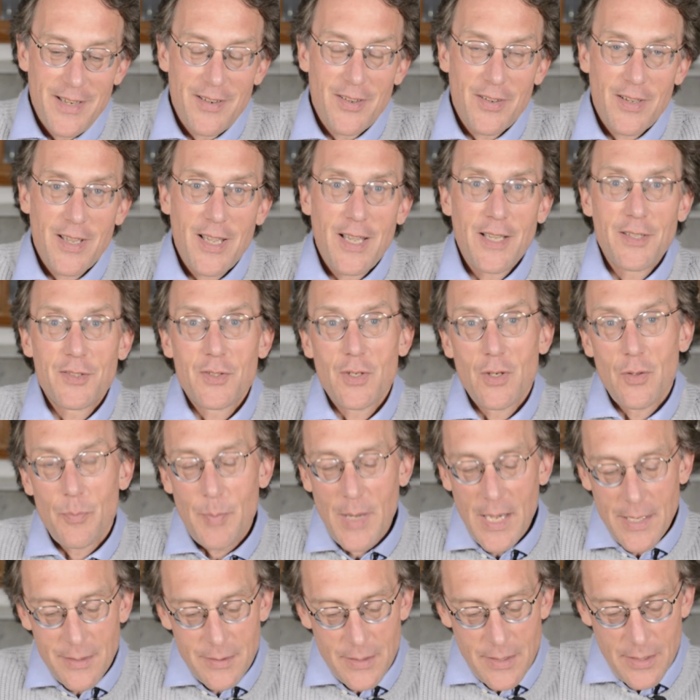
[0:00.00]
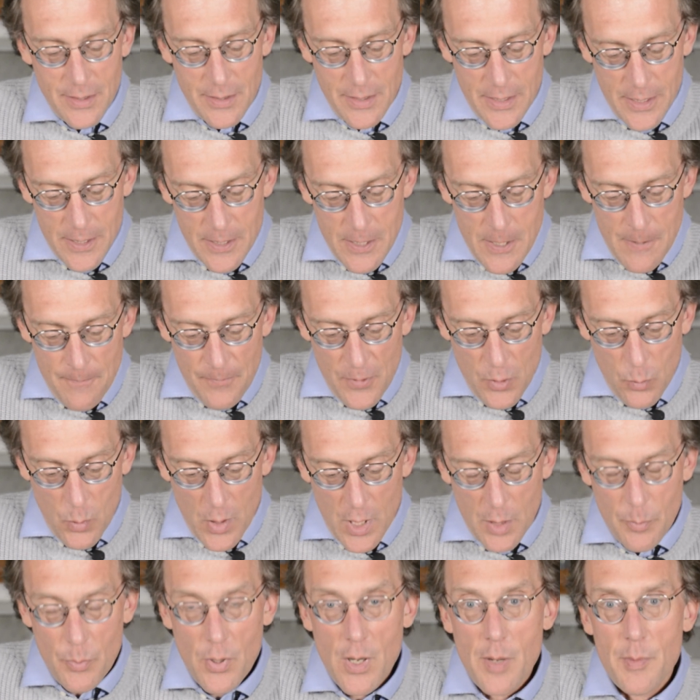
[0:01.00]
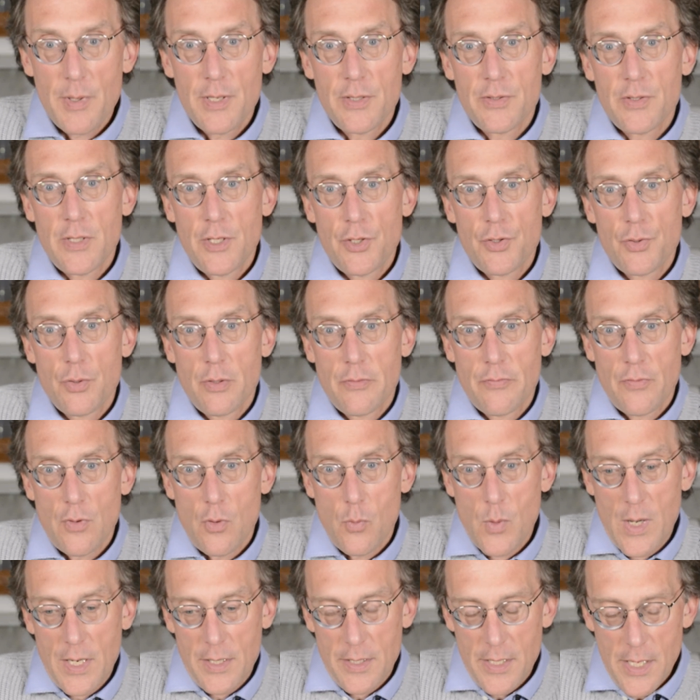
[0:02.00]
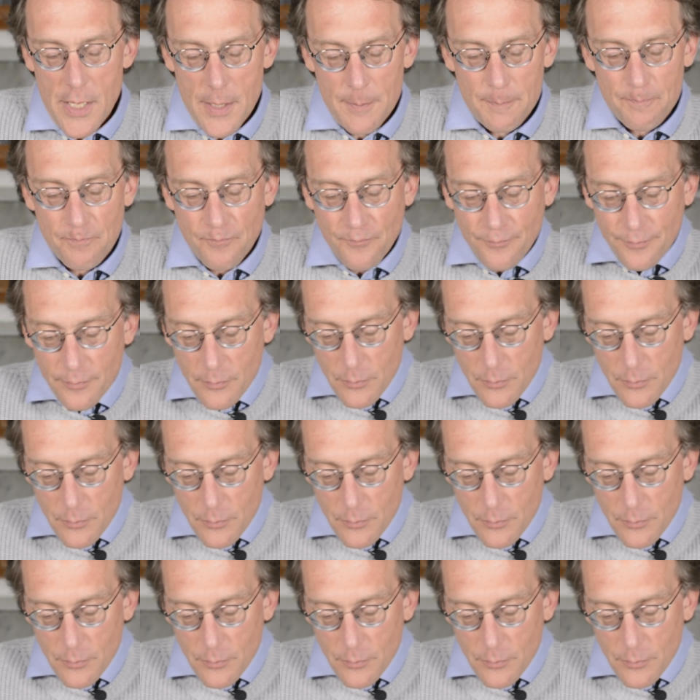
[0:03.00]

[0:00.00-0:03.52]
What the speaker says: Okay, so basically the work permit is issued for 1 year,